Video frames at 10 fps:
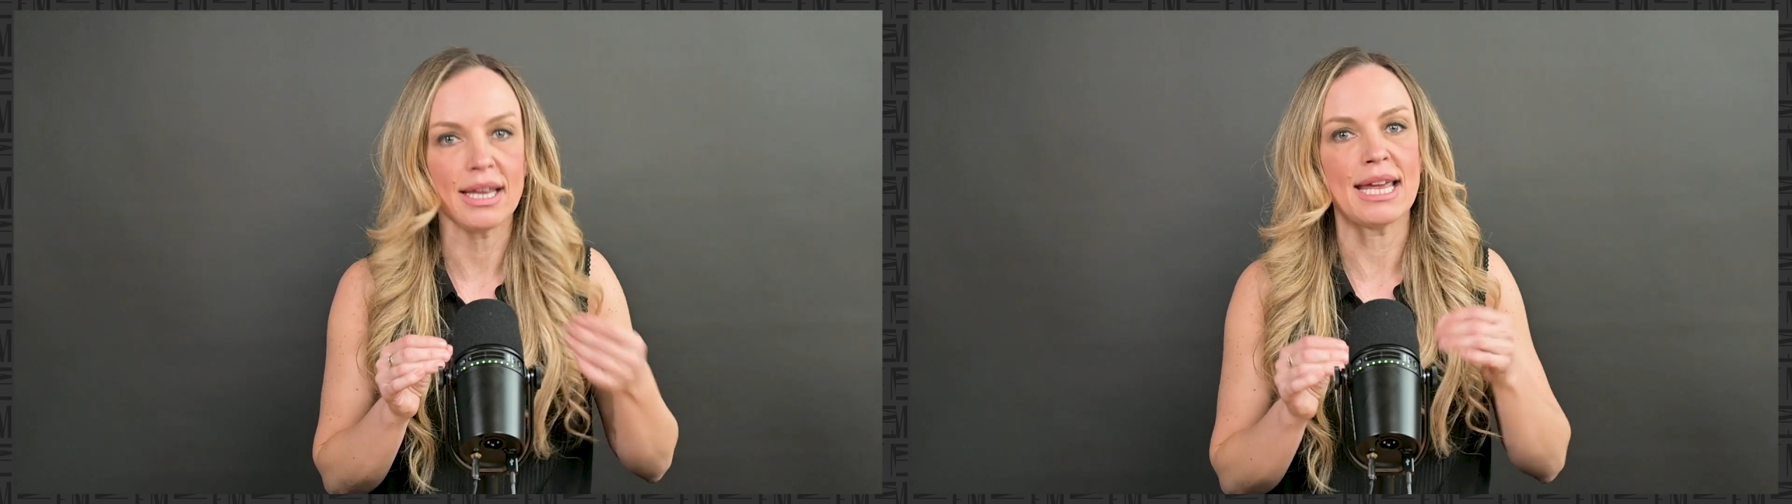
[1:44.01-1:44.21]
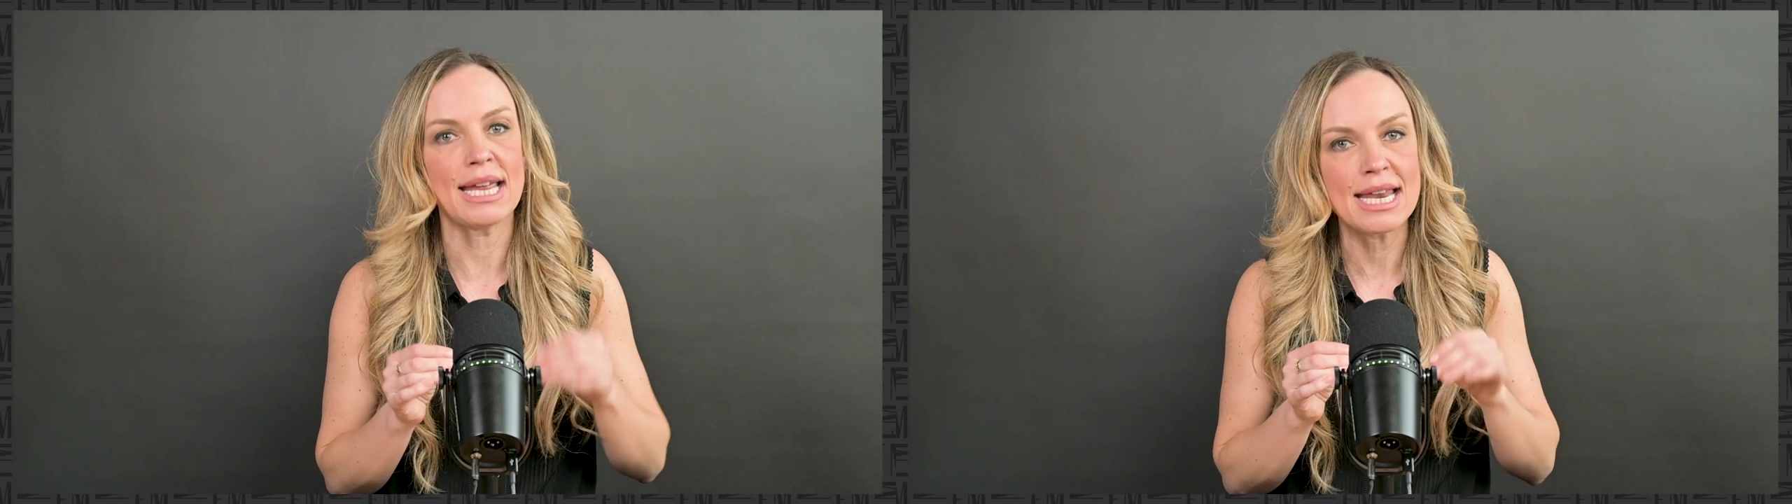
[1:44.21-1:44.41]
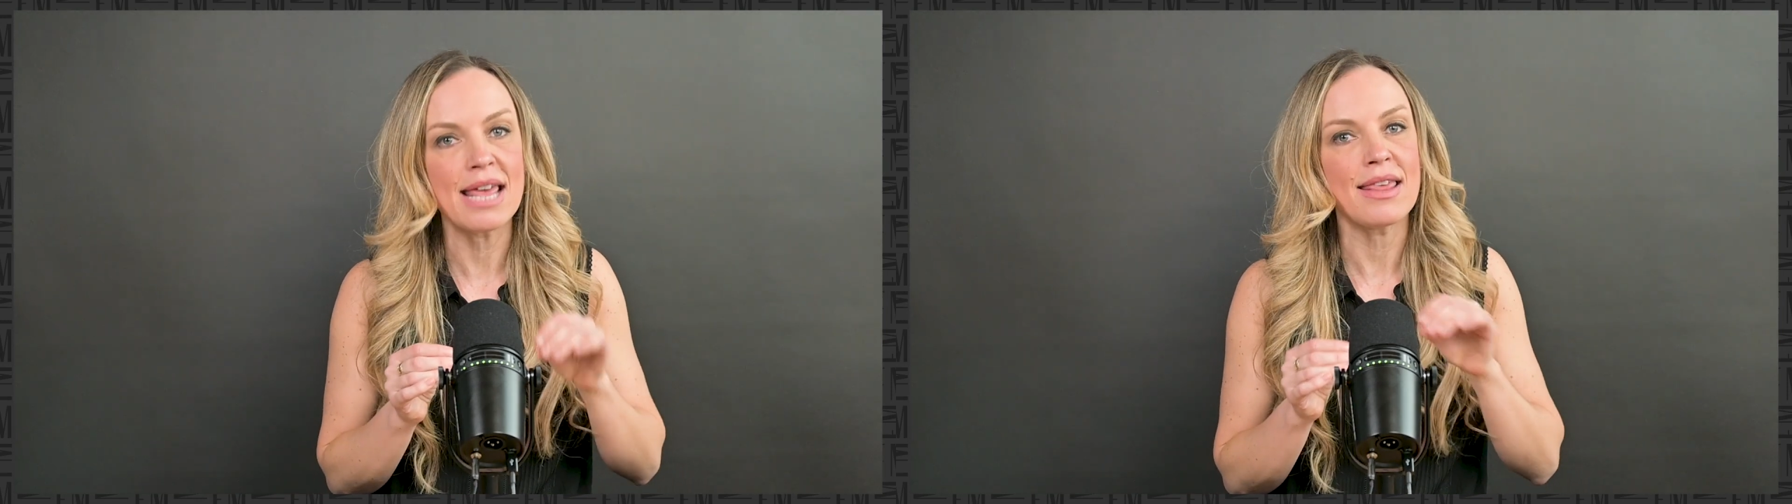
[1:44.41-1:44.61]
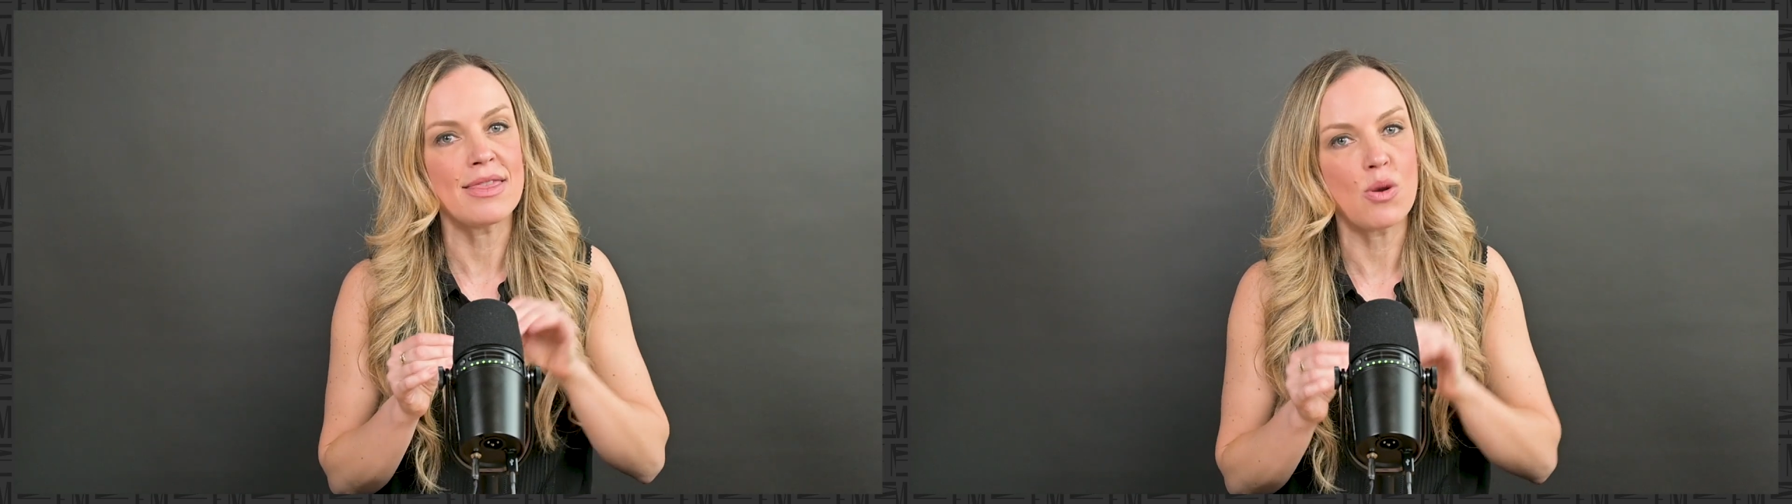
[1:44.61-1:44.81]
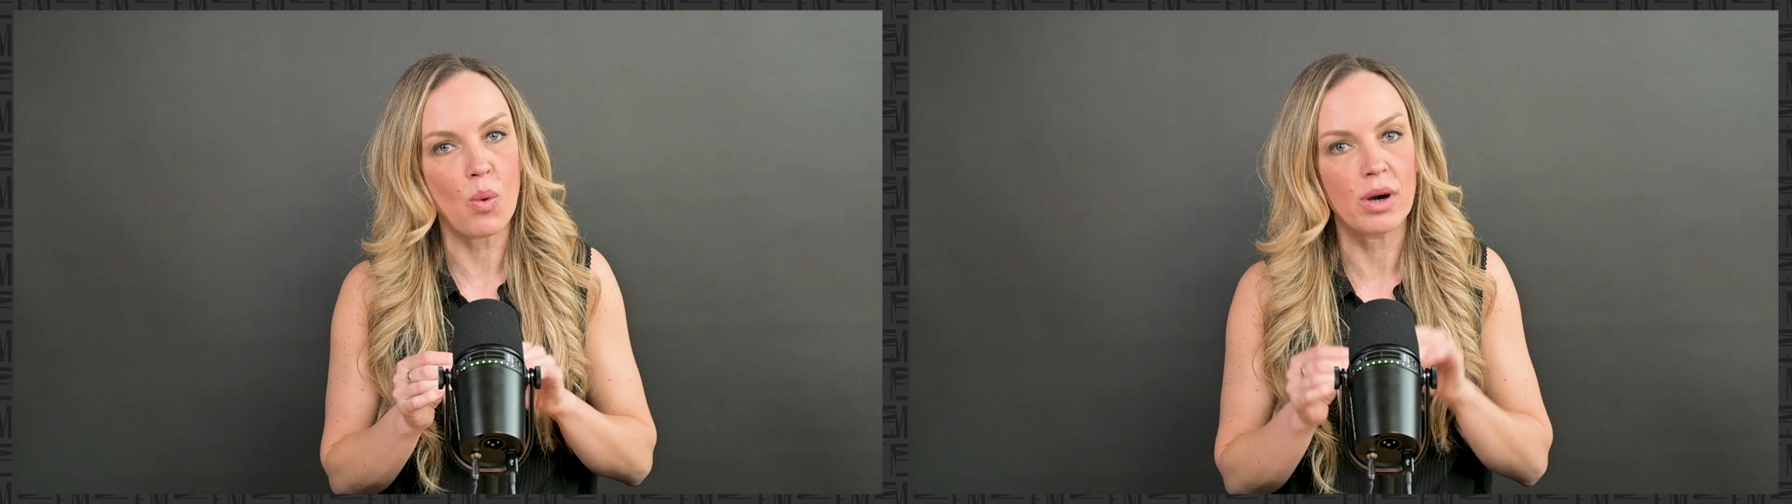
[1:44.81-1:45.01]
in
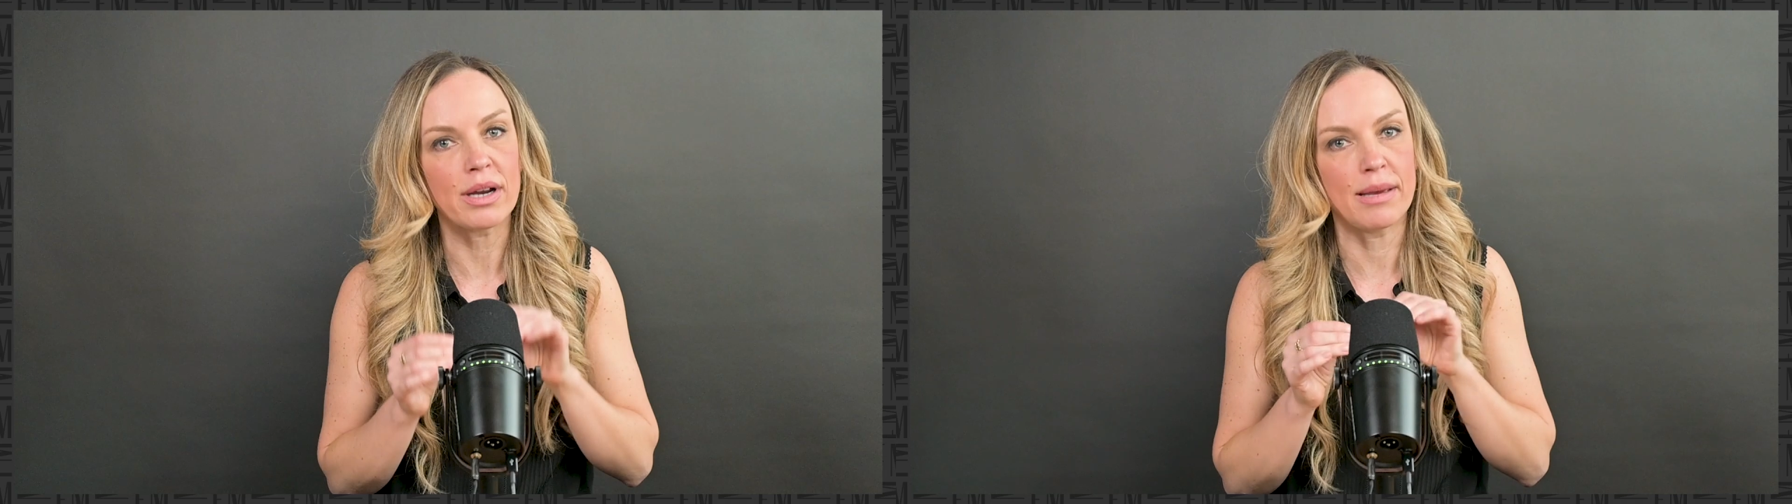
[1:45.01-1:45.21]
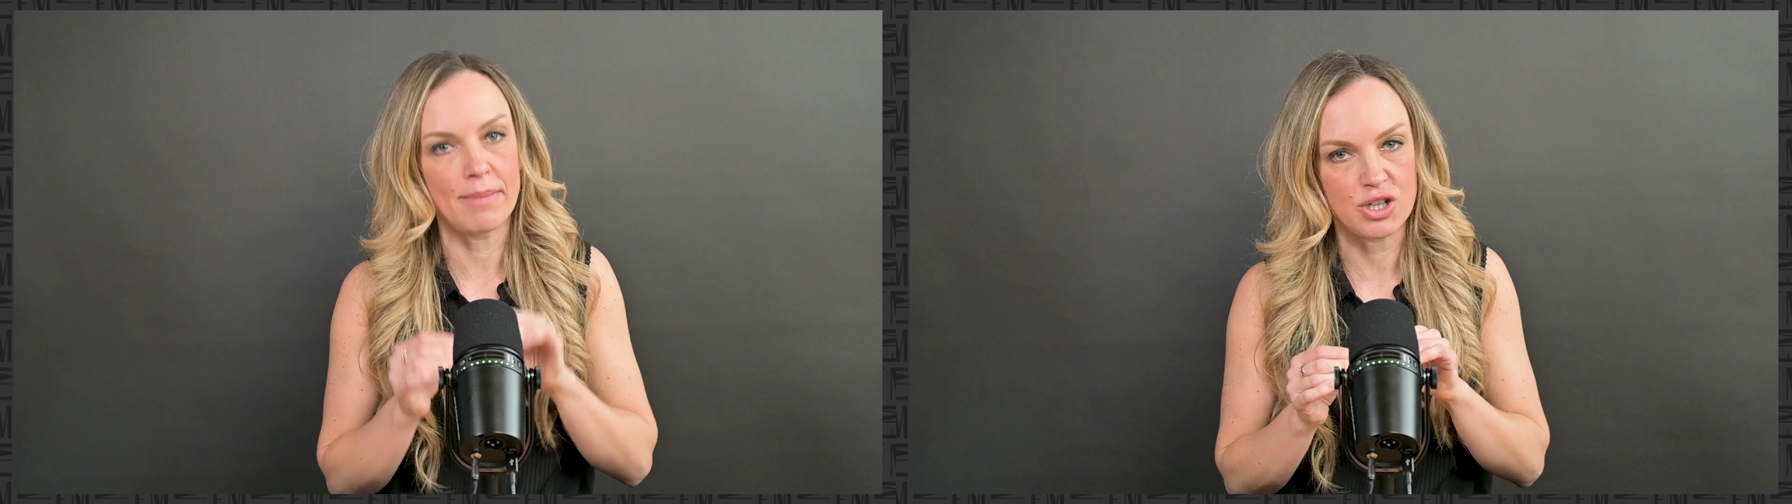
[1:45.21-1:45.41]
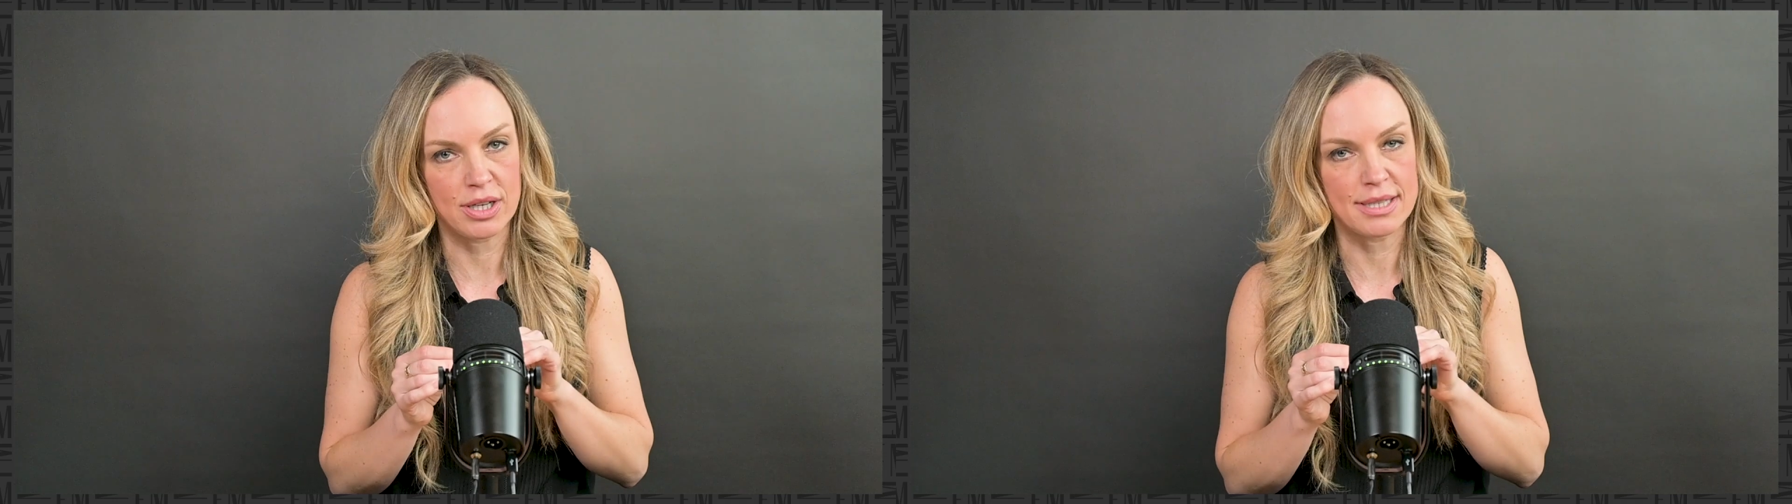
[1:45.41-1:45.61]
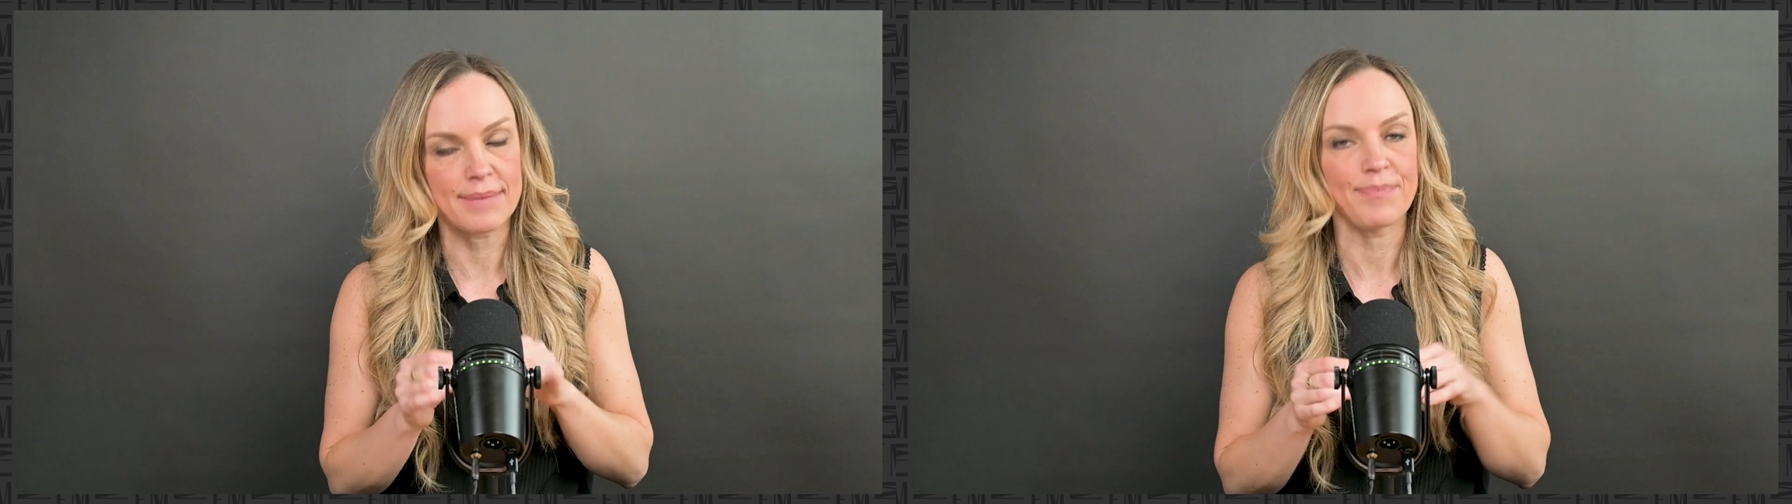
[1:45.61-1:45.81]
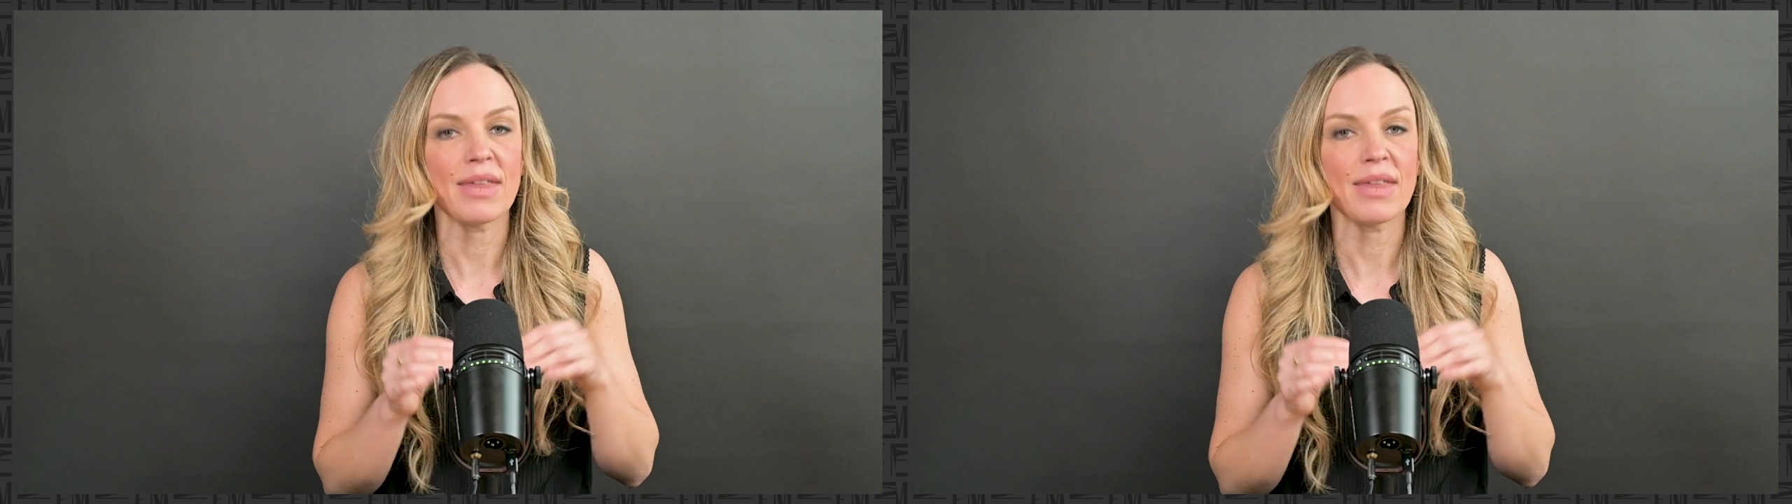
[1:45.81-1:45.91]
your commissions.